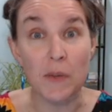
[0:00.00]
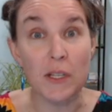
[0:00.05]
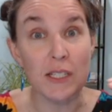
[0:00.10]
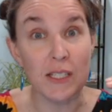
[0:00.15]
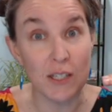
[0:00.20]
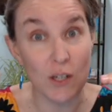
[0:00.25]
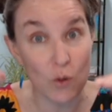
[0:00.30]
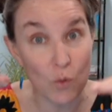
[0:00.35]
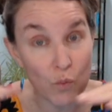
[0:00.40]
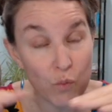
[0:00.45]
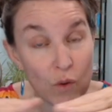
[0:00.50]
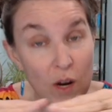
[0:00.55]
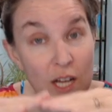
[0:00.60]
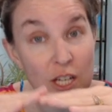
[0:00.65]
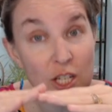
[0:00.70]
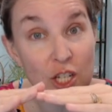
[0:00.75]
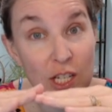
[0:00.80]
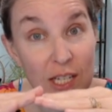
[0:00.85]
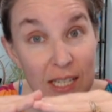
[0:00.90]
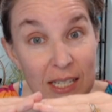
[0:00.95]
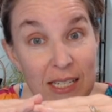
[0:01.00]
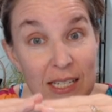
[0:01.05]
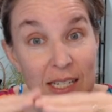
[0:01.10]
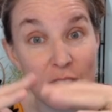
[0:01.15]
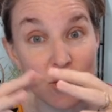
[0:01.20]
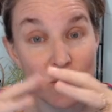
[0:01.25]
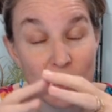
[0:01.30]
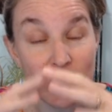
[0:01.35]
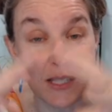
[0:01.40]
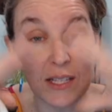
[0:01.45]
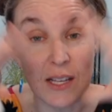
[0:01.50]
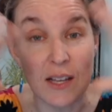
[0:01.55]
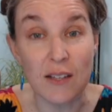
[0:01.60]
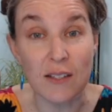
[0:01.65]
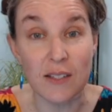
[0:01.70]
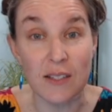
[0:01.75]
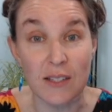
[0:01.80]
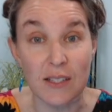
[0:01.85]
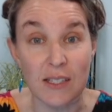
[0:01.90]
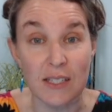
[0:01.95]
It's going to rush into those
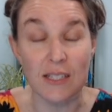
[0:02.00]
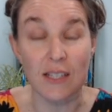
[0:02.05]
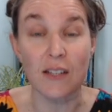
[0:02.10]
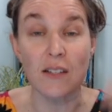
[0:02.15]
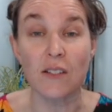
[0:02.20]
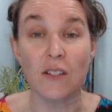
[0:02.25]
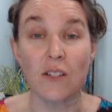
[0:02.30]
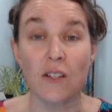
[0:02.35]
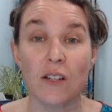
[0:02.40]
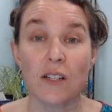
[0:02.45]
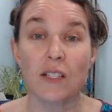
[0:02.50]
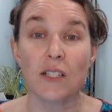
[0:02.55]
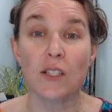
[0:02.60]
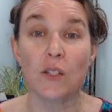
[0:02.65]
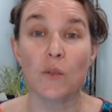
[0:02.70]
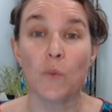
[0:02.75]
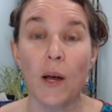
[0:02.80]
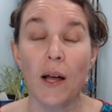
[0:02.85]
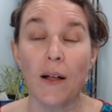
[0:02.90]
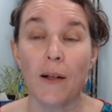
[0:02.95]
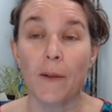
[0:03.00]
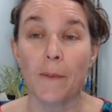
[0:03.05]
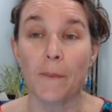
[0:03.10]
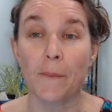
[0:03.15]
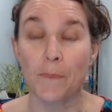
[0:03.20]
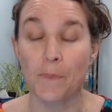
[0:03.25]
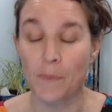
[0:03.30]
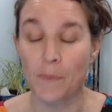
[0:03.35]
cells and the cells are going to swell.